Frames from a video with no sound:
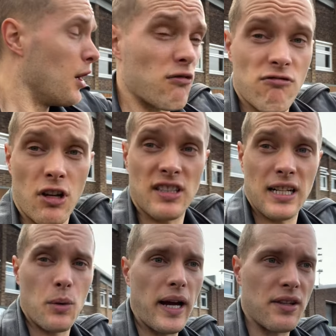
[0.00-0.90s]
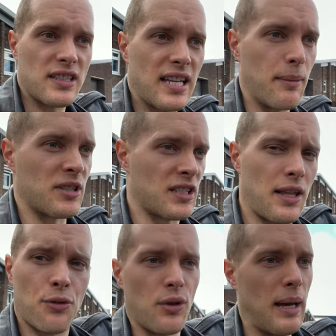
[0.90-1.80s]
rotting away on the Thames, and I
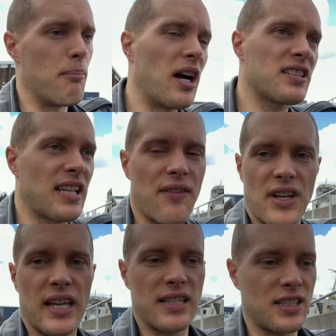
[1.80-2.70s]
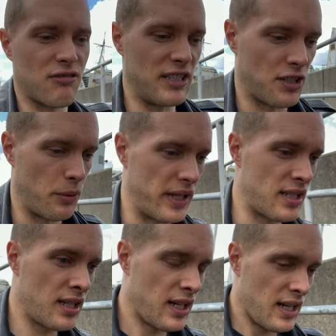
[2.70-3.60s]
thought that must have a history to
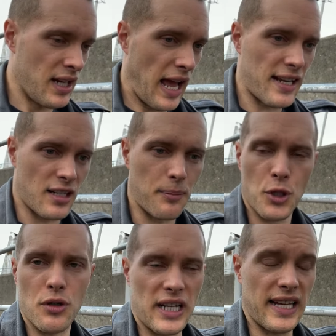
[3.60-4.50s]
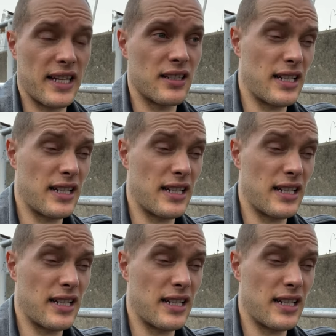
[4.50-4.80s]
it. Ended up Googling it.